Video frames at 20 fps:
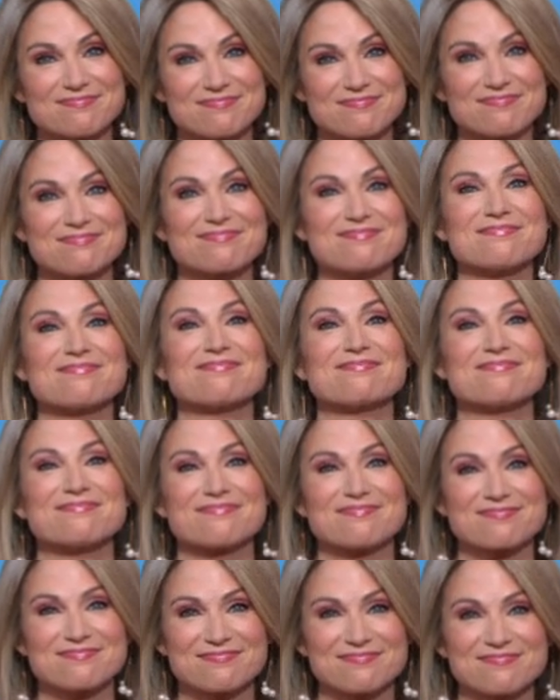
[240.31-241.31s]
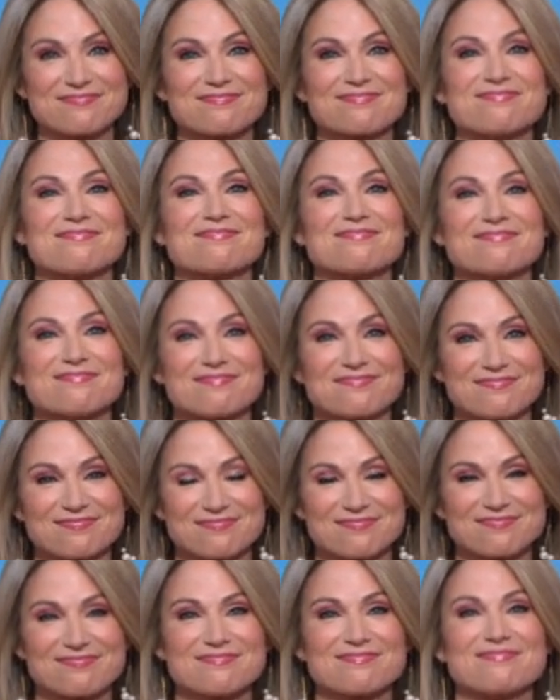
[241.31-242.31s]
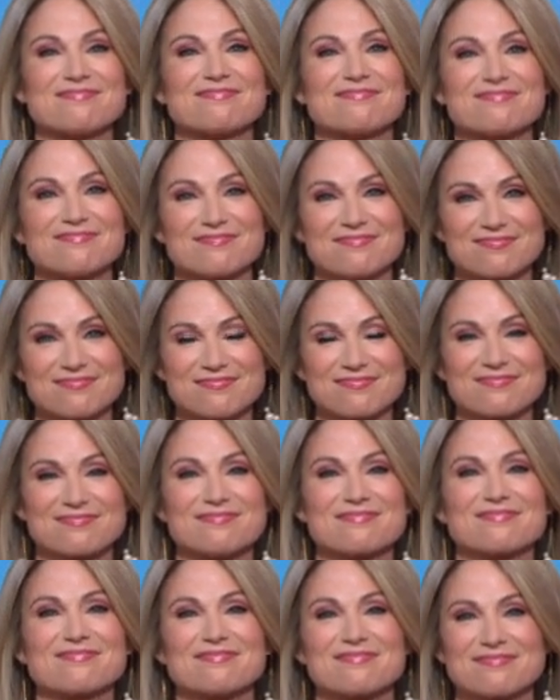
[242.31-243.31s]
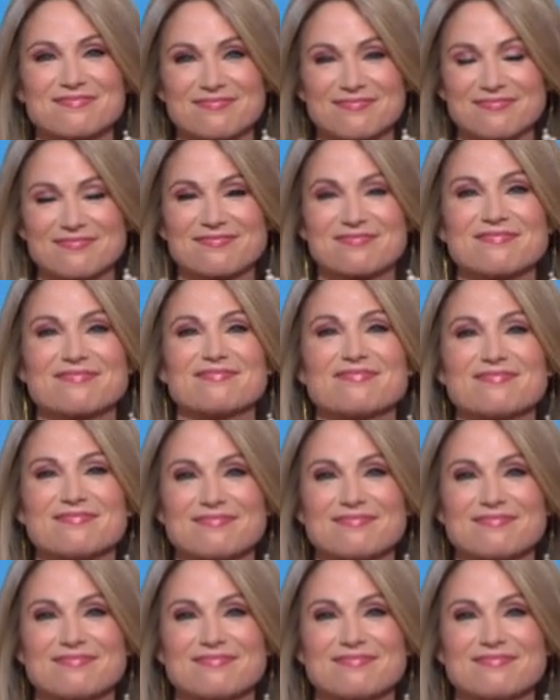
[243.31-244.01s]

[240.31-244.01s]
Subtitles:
[no speech]